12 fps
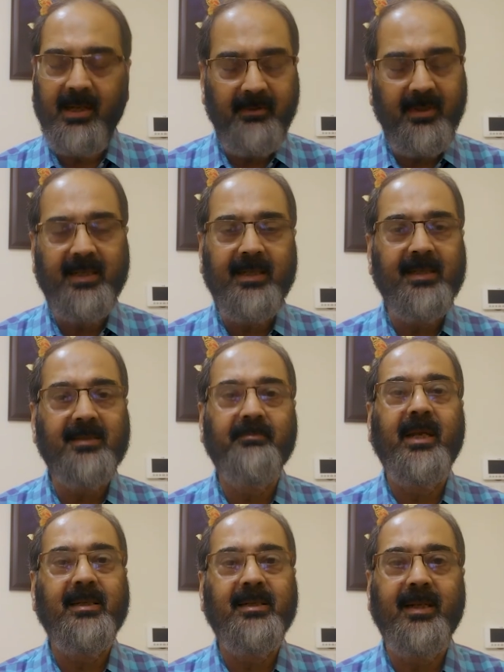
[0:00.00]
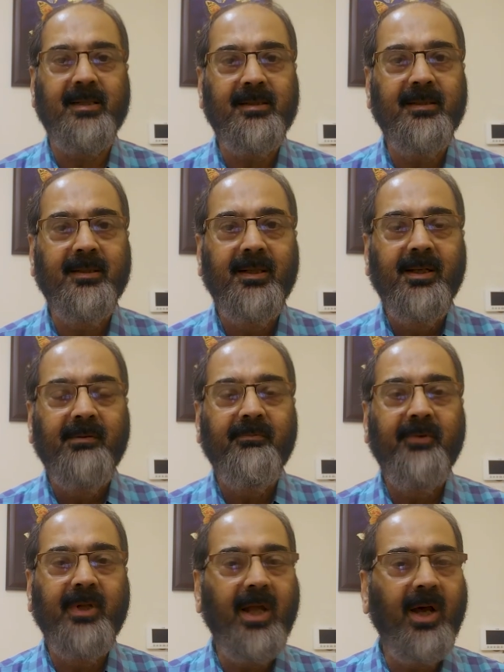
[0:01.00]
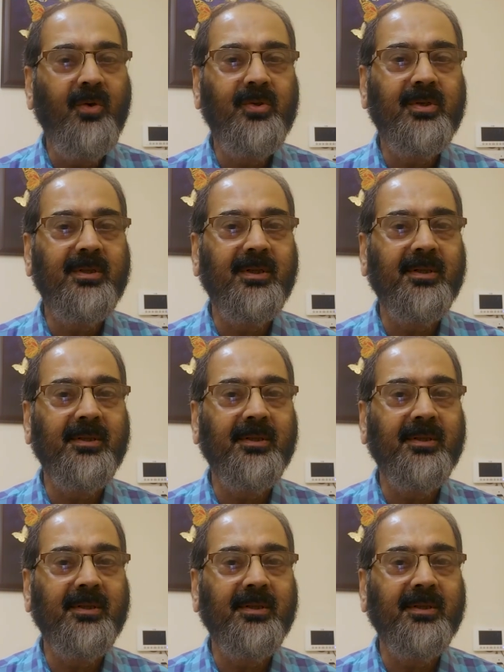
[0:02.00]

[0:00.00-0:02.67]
everything is maintained without